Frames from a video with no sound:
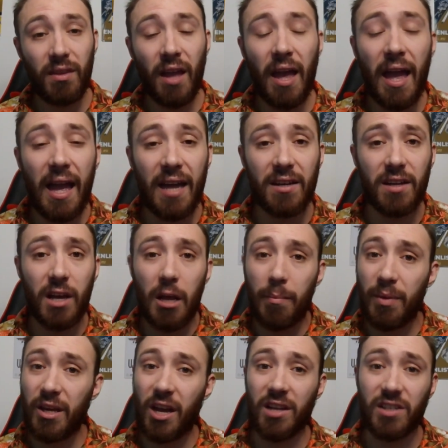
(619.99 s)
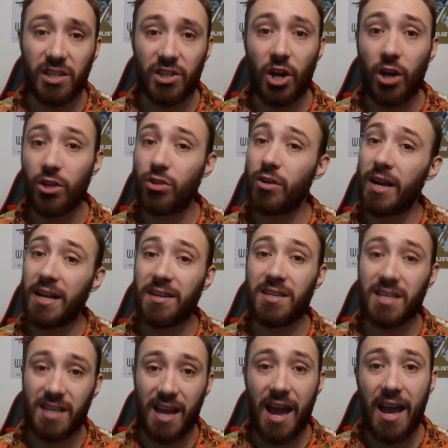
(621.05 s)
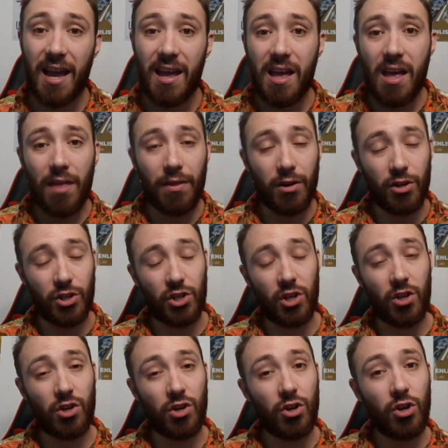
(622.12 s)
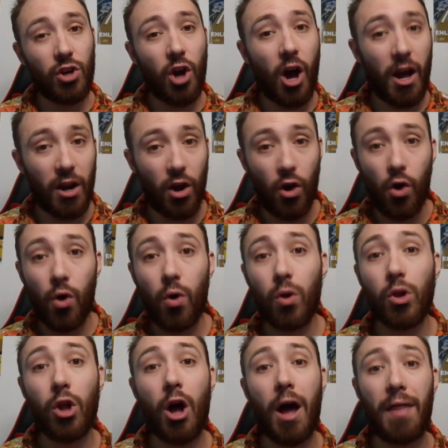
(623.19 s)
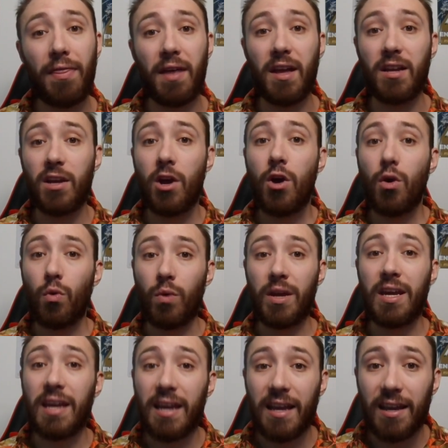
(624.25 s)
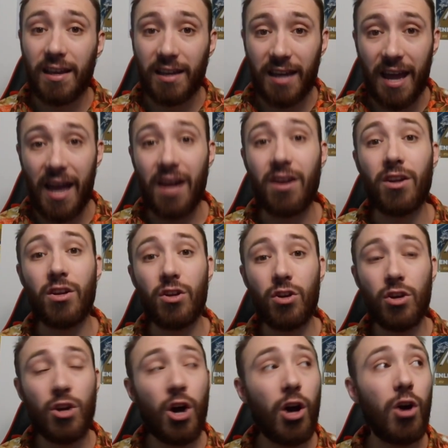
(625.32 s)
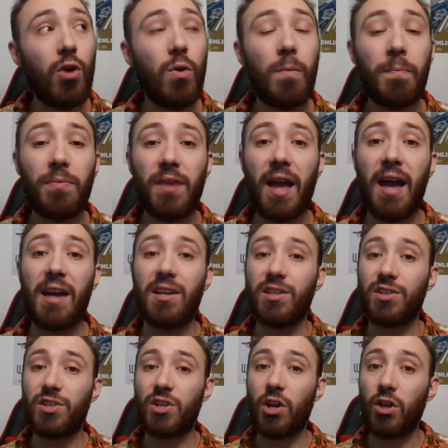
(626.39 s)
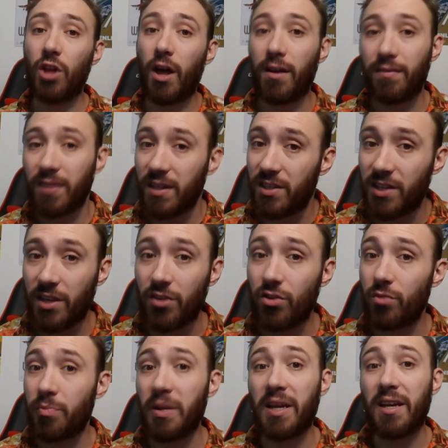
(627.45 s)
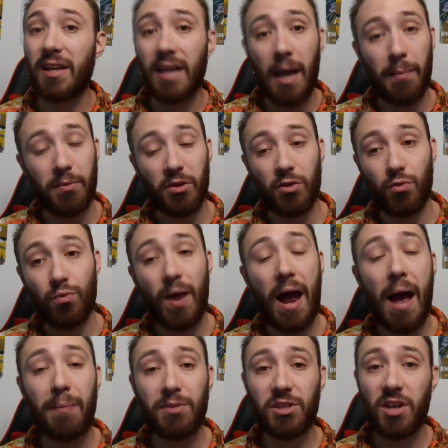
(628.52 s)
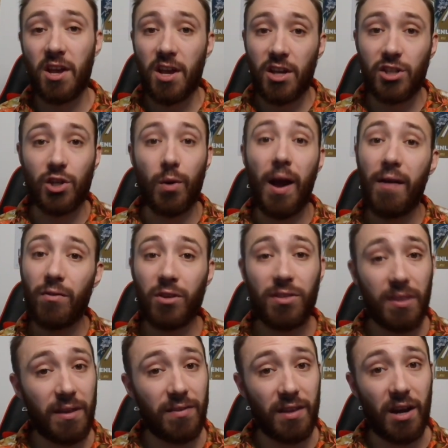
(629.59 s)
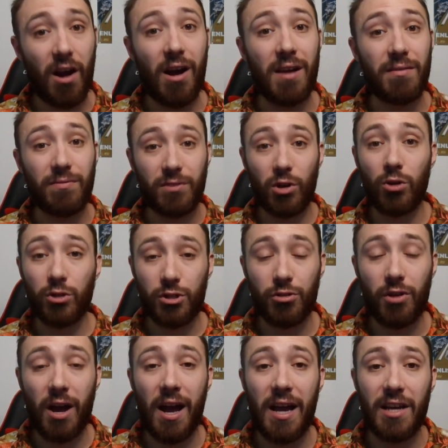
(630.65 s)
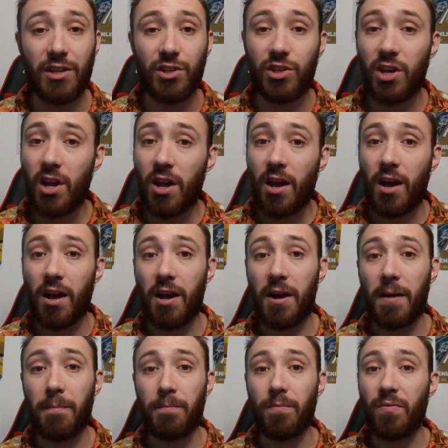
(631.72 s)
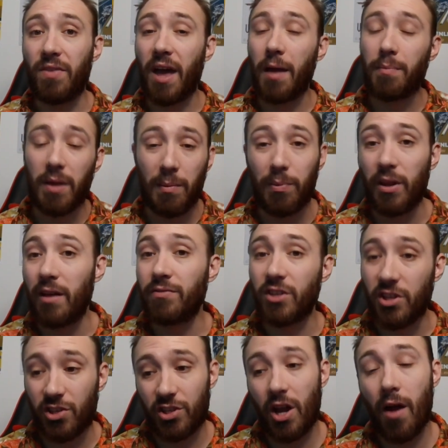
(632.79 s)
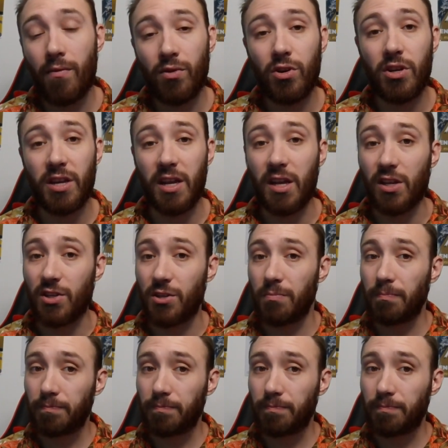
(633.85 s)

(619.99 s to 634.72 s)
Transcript: and because it's under NDA, there's not a whole lot that we can know, as a lot of these things are being kept under wraps. So everything that I've told you guys that people have discovered is